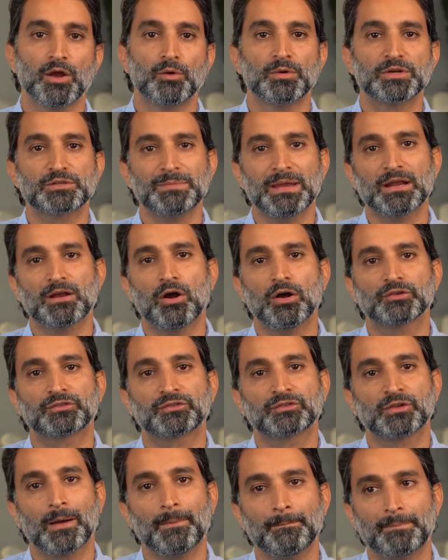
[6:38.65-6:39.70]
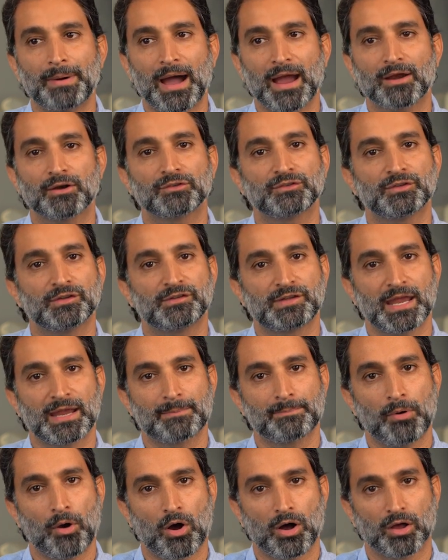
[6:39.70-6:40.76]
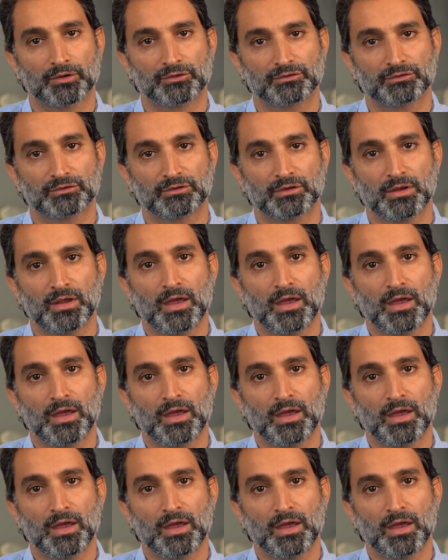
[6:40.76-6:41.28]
which may cause some buyers to take pause.